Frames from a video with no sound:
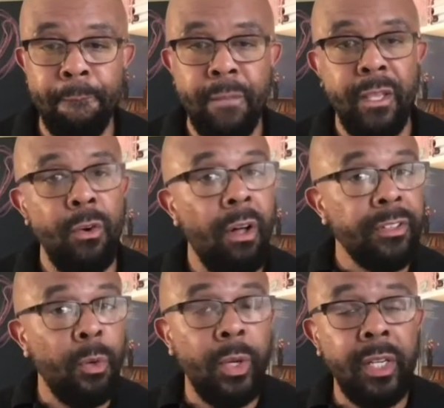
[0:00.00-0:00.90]
You also
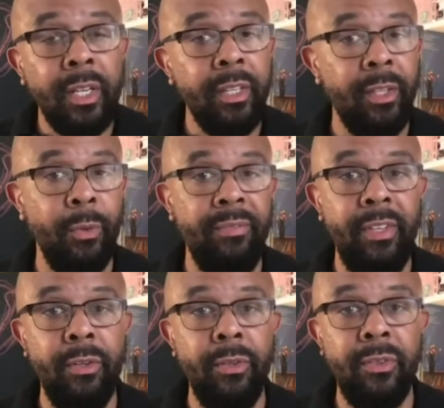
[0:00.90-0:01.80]
want to look at the
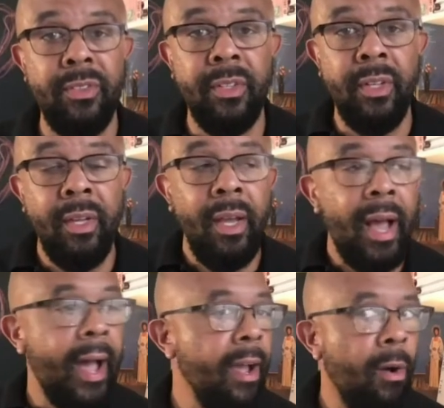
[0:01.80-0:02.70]
reviews.
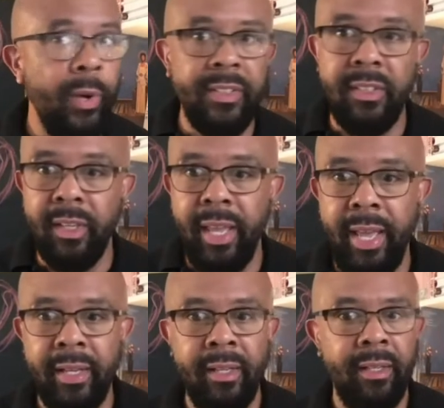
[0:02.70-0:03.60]
I always look
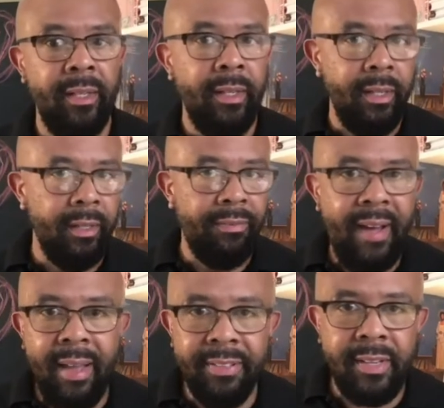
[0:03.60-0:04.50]
at the
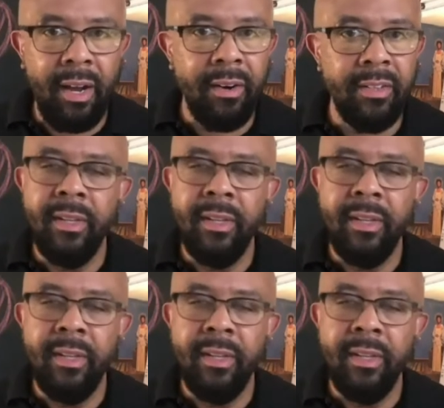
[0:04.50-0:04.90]
5 stars,